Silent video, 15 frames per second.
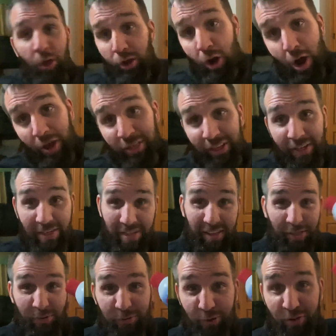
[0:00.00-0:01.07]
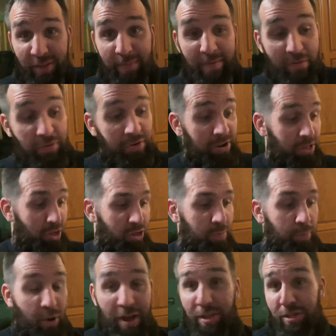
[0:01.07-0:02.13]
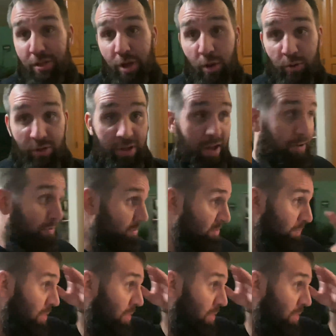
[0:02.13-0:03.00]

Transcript: in all, I think this is like the first time I've ever did the spray snow stuff.